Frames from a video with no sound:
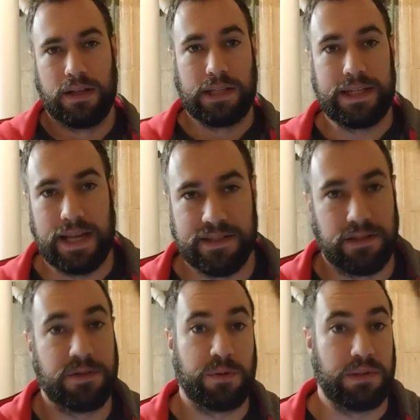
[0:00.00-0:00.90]
Light days
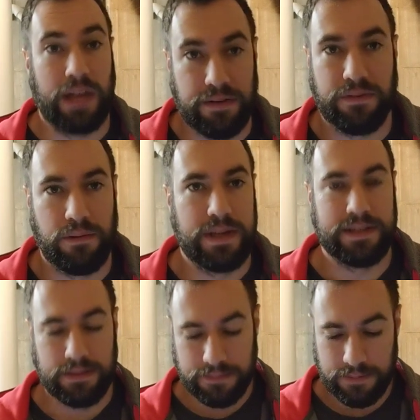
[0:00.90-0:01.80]
are supposed to be light for a
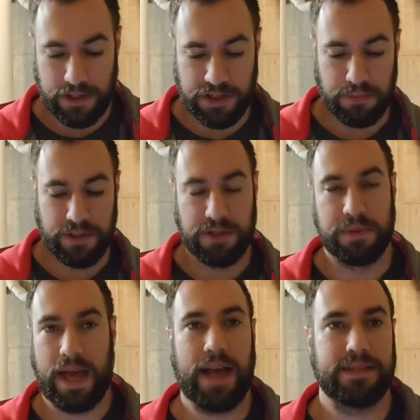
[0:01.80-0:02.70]
reason. They shouldn't be
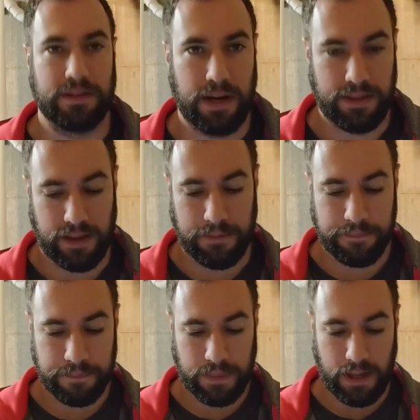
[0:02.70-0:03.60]
super taxing or
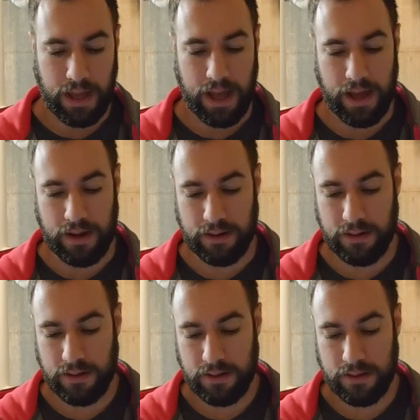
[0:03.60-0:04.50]
anything.
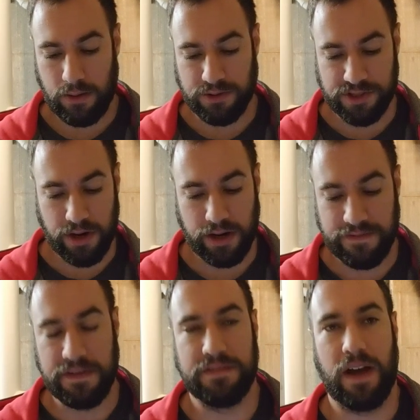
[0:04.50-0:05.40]
And those are starting
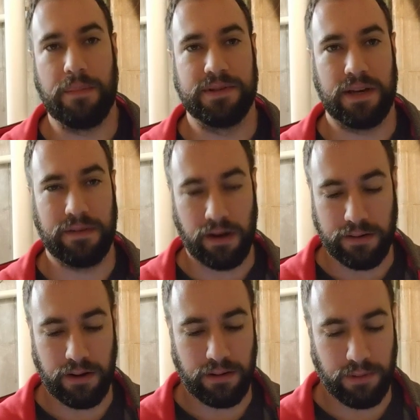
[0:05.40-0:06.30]
at 55% of
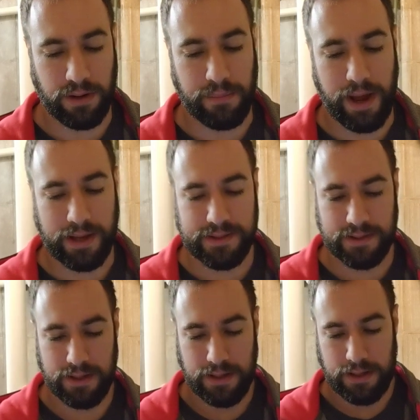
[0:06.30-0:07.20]
your one rep
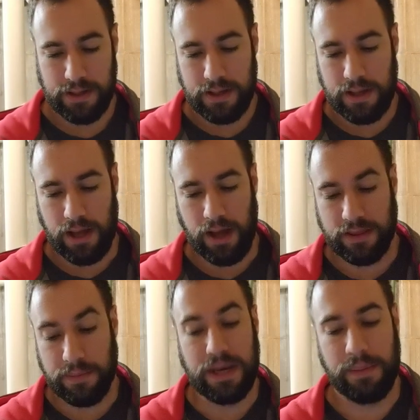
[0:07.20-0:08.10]
max.
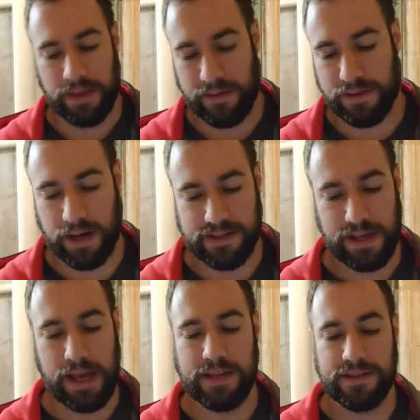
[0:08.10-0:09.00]
And the medium, I think I forgot to
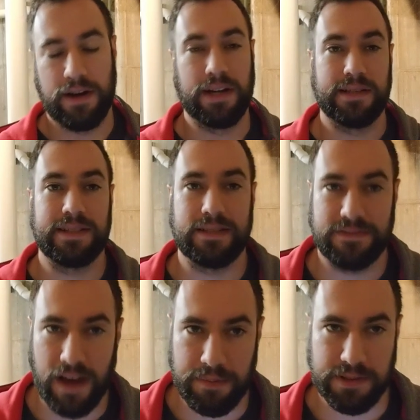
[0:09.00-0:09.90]
say, is starting at 65% of
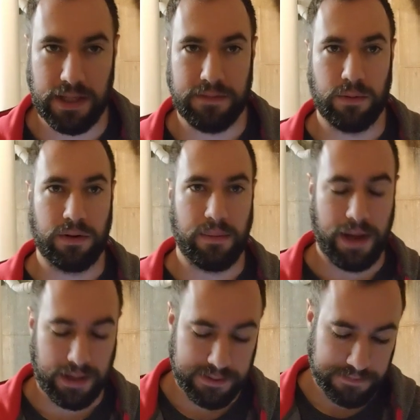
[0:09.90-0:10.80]
your one rep
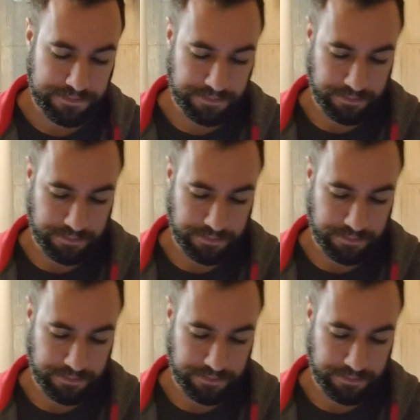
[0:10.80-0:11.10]
max.